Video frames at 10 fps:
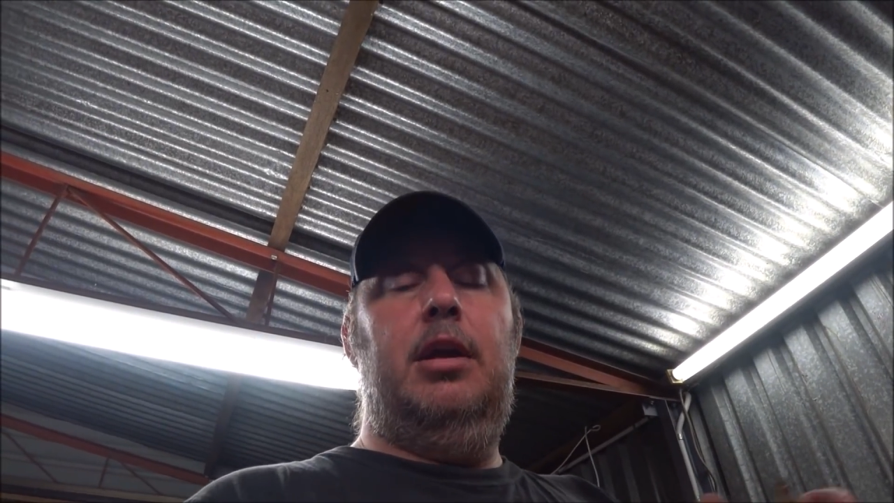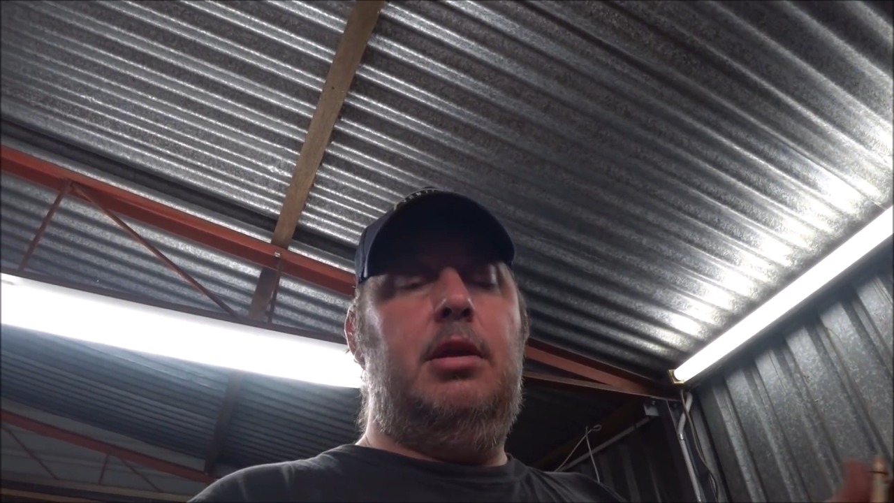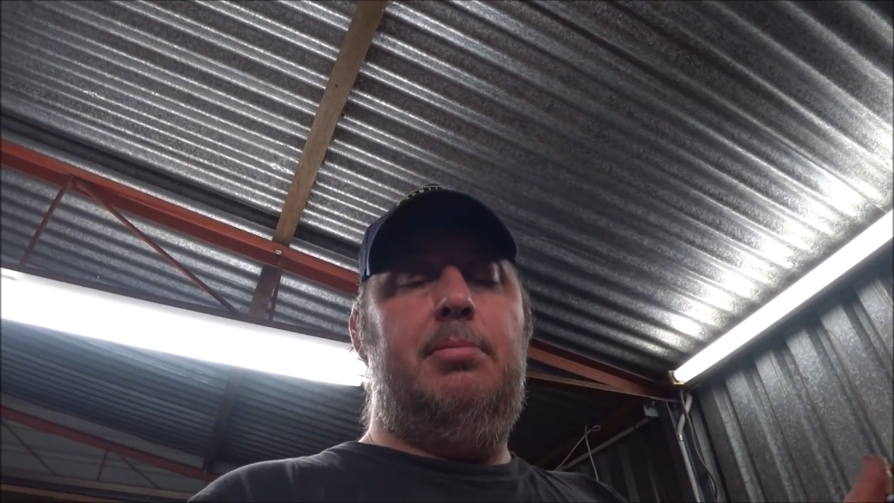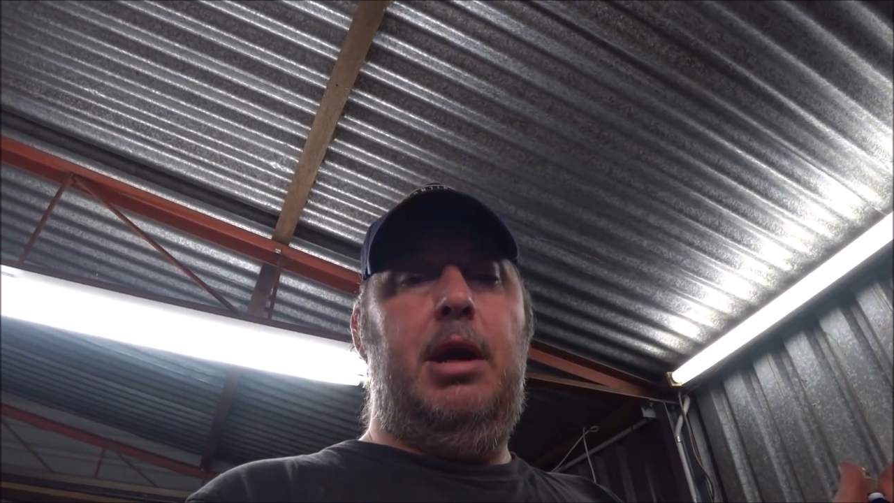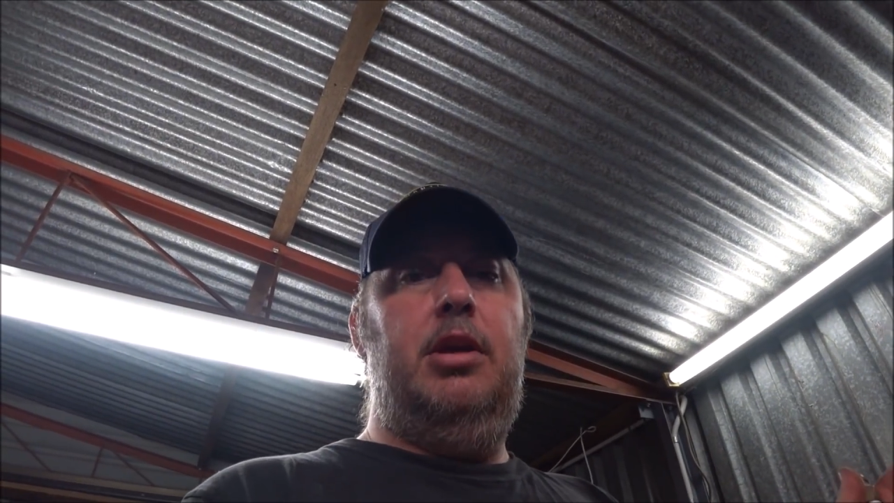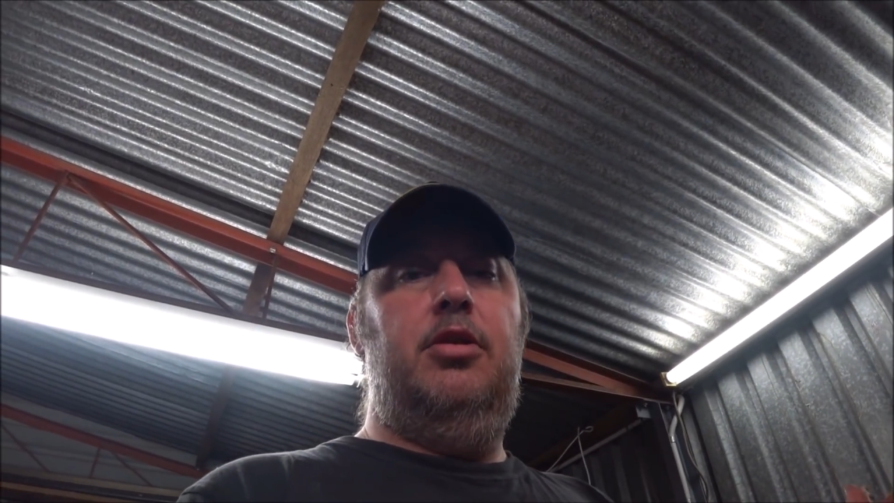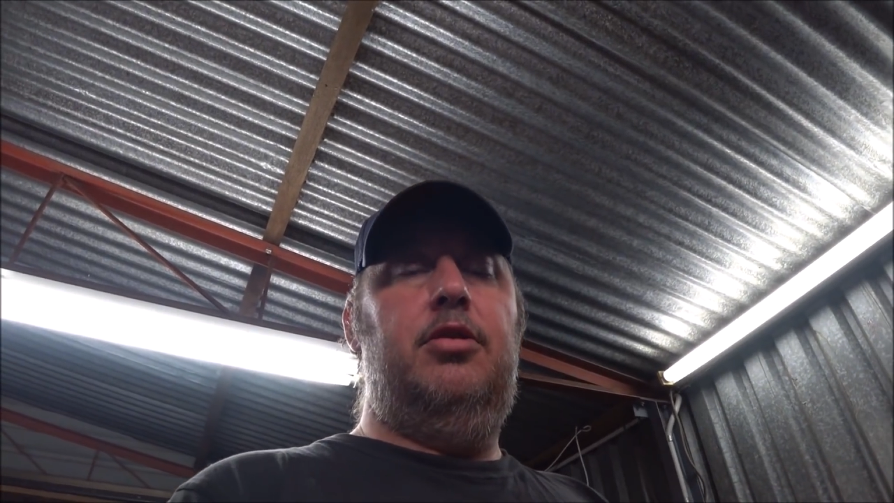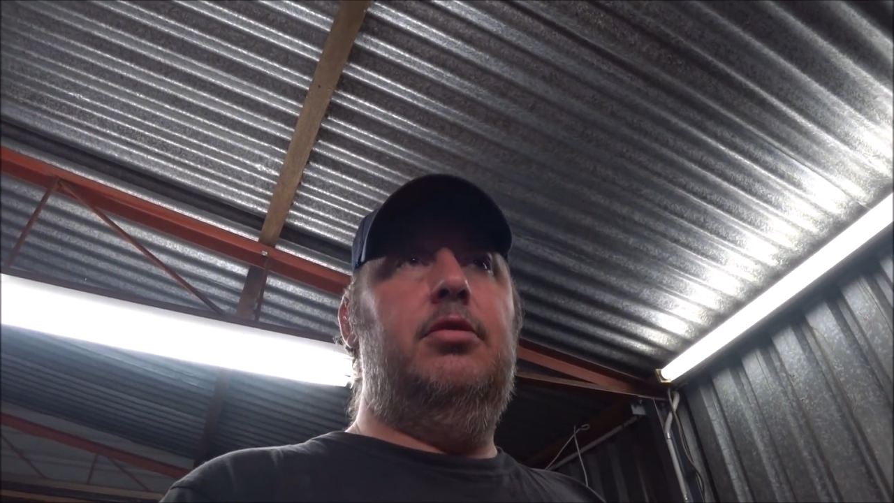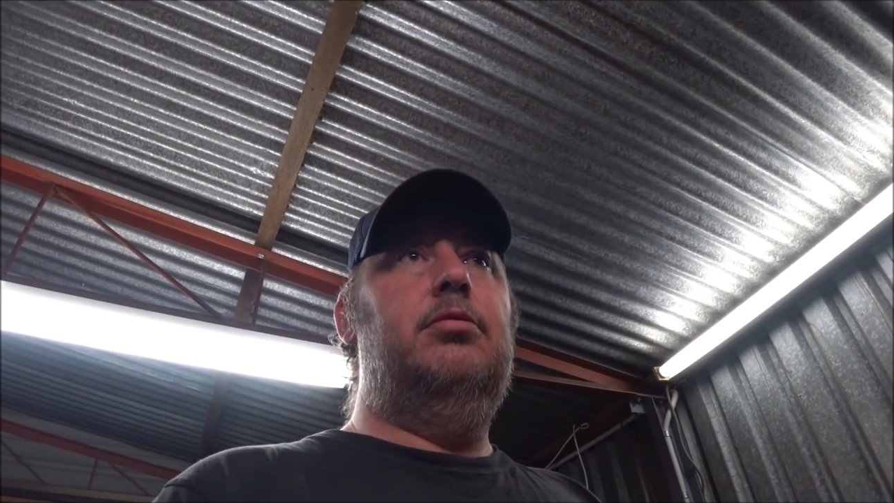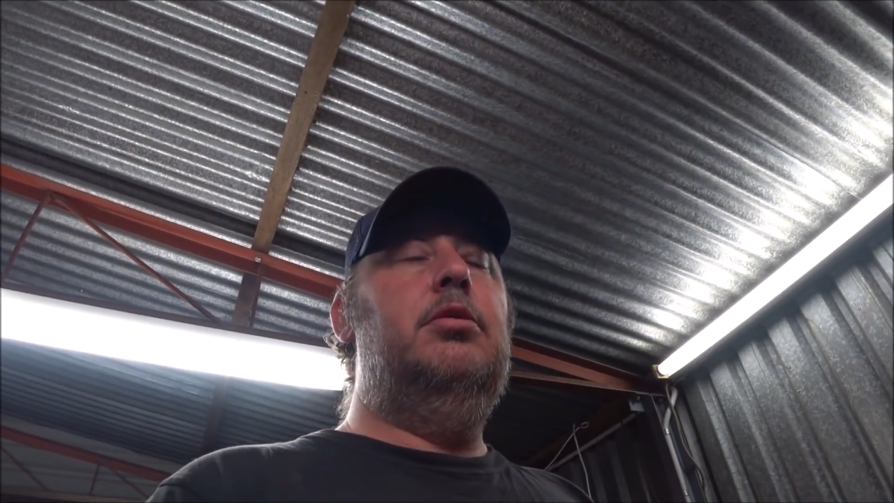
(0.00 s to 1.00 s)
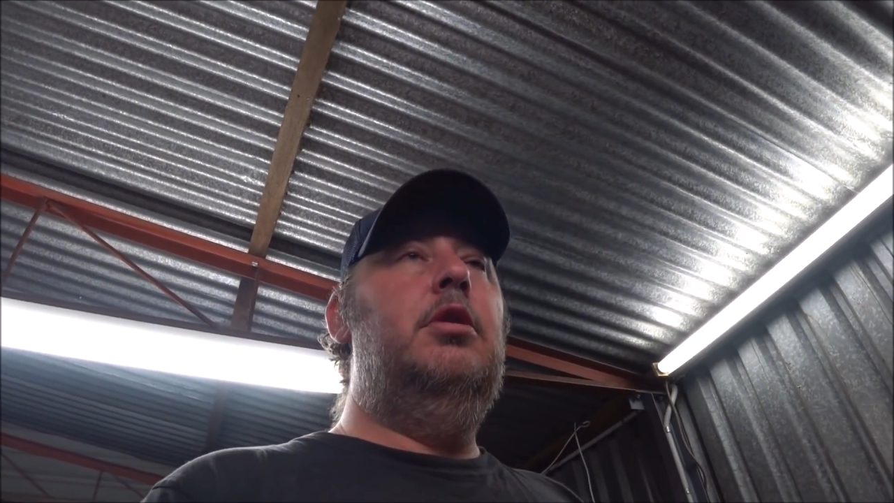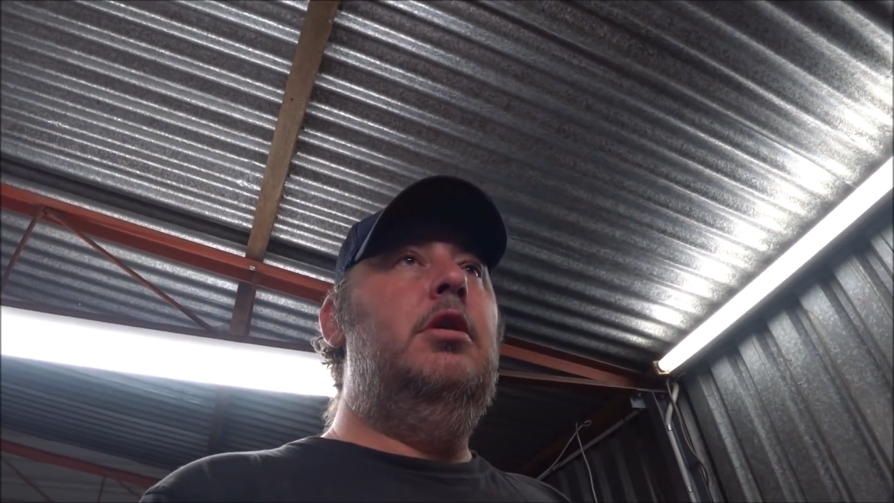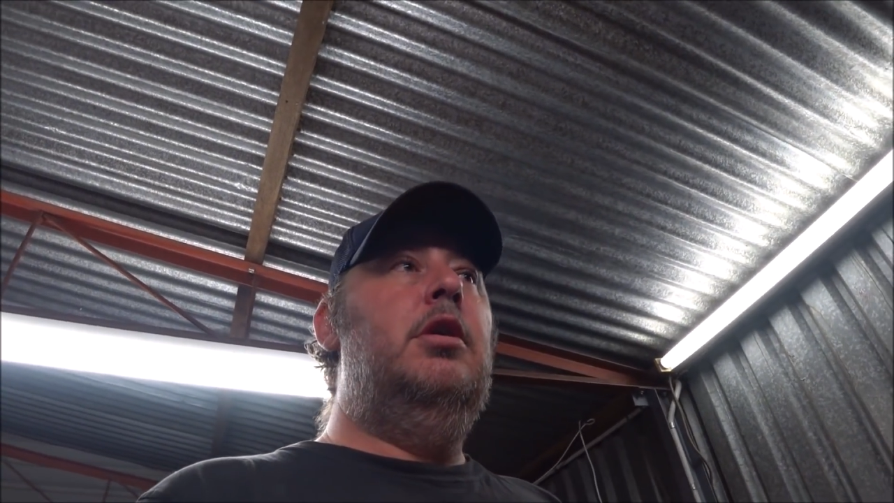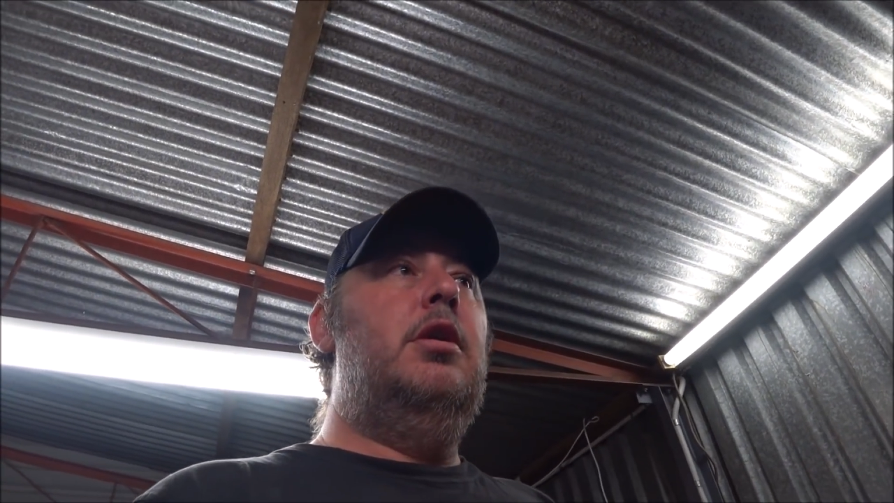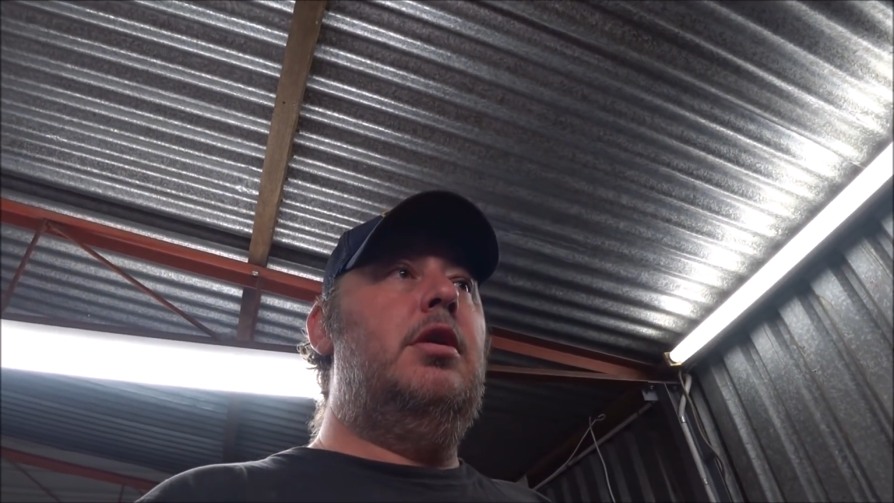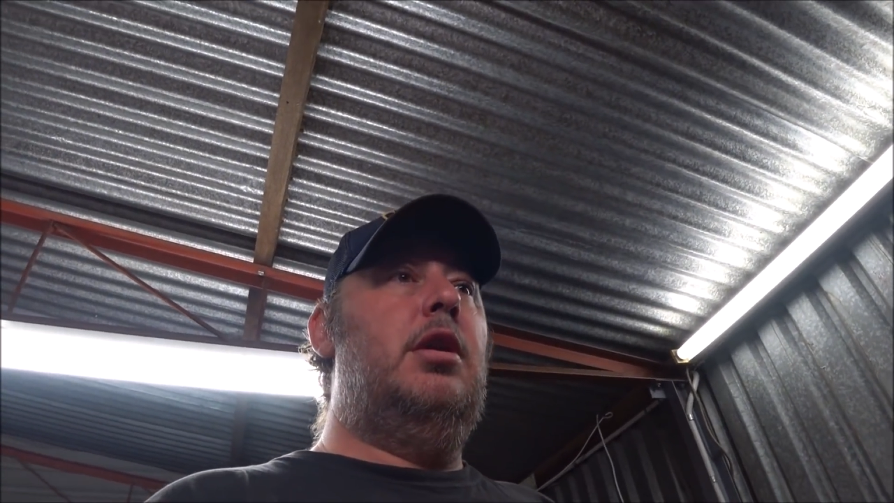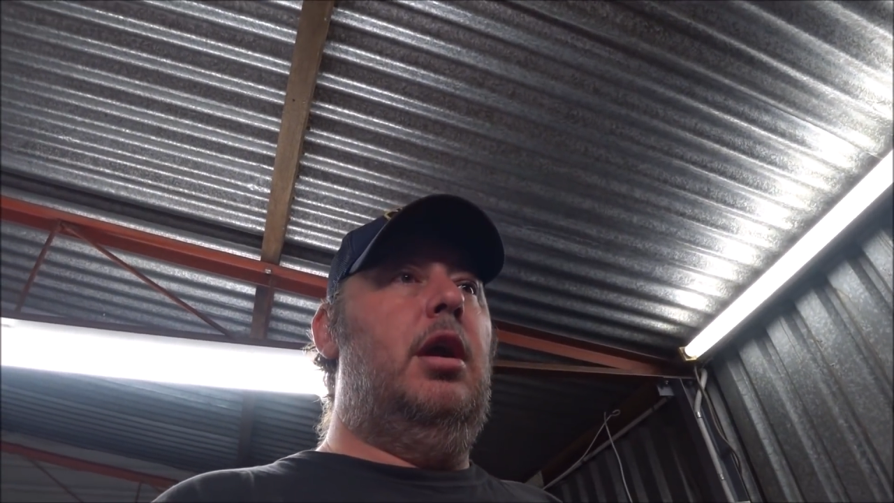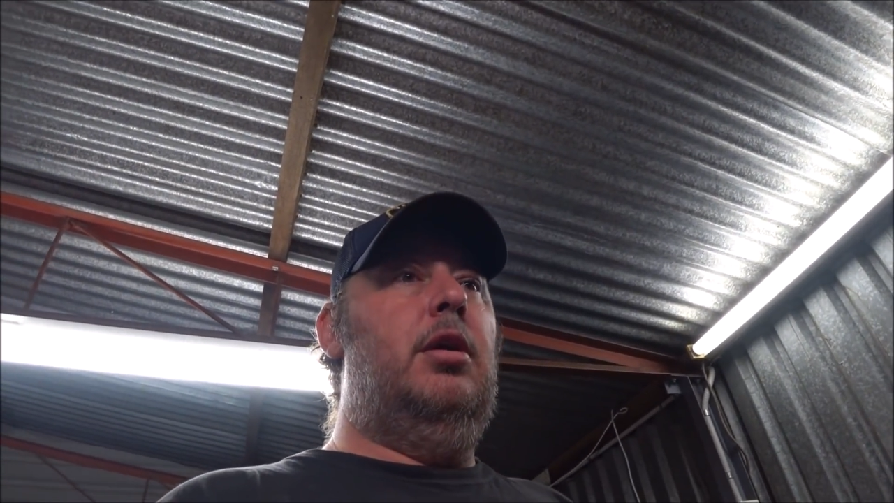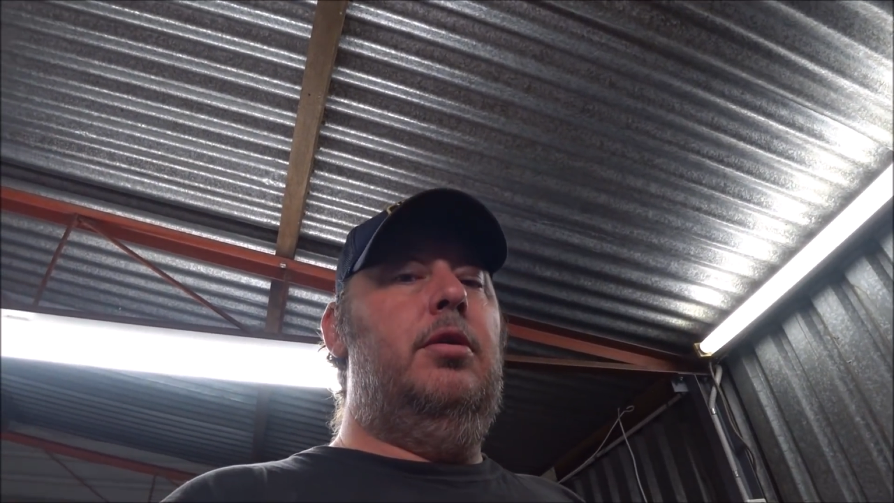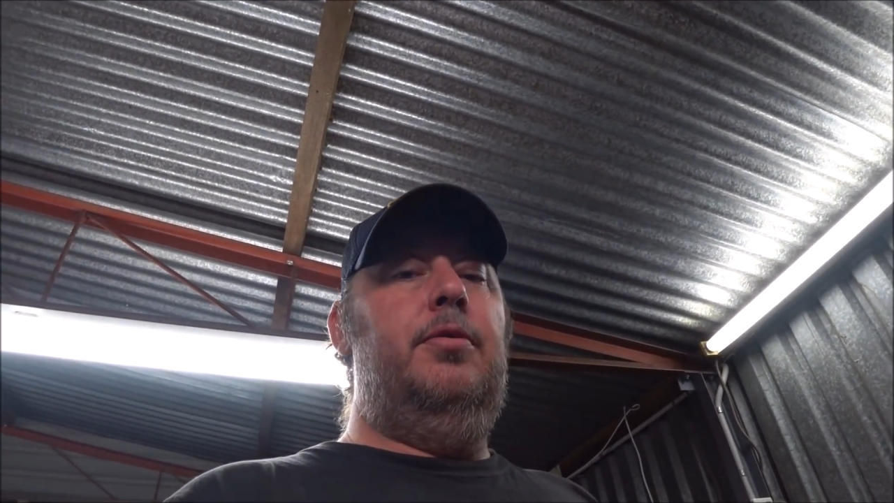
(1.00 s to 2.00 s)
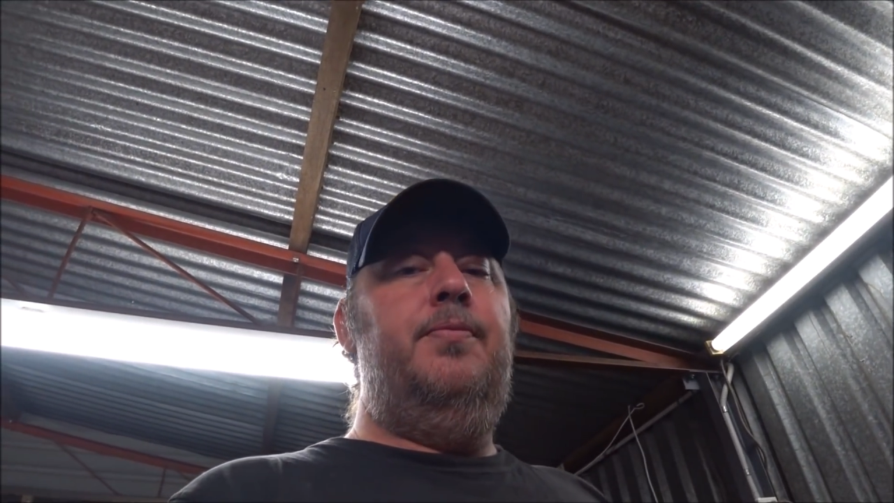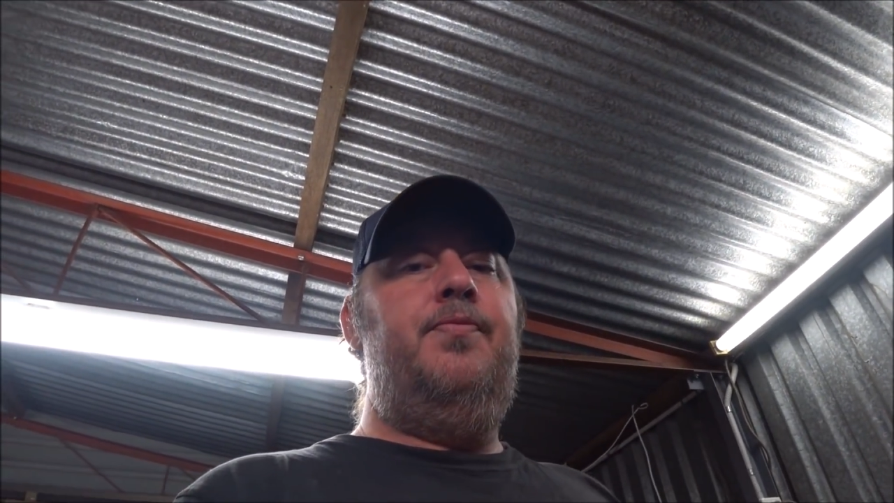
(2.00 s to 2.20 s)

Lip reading: It's a brand new tool, so